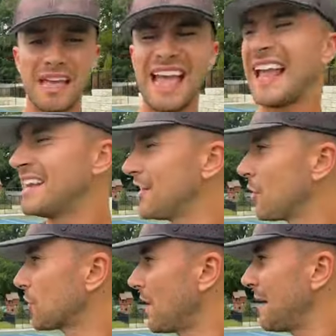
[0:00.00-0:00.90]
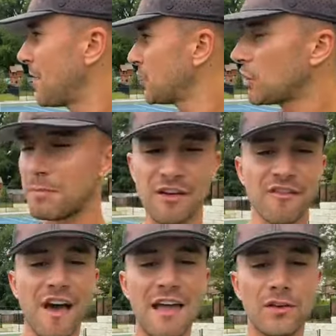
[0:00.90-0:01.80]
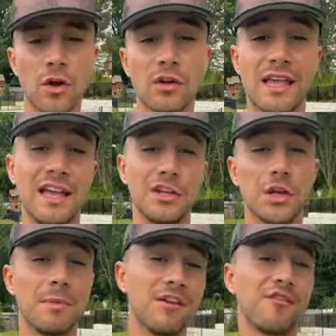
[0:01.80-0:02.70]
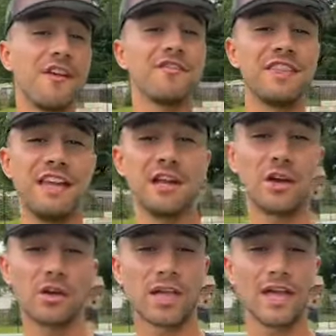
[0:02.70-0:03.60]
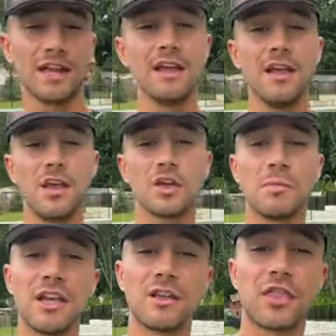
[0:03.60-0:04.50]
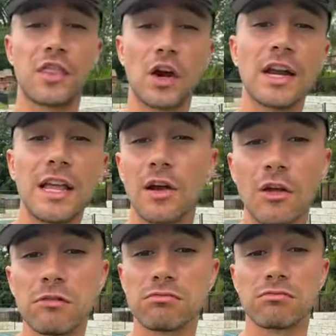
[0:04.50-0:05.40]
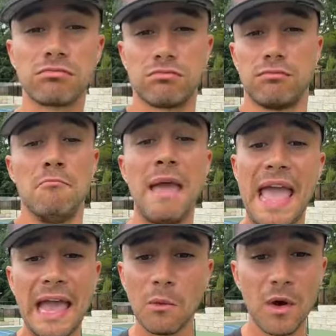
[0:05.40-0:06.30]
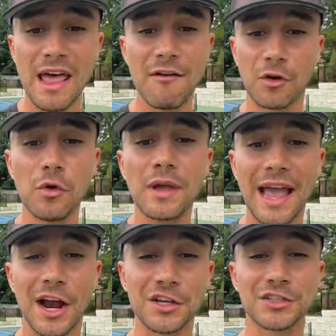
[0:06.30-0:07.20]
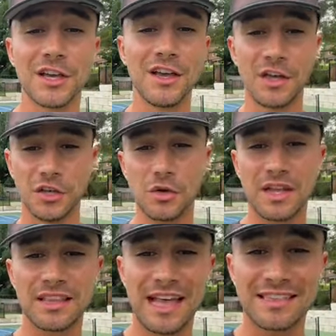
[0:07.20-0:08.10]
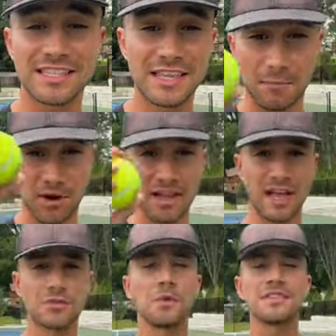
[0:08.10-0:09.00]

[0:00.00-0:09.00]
could be an 80 year old grandma. You could be a five year old kid. You could be a 15 year old kid. You could be a 30 year old man, whatever. Who cares? You can get this tip. Ready? You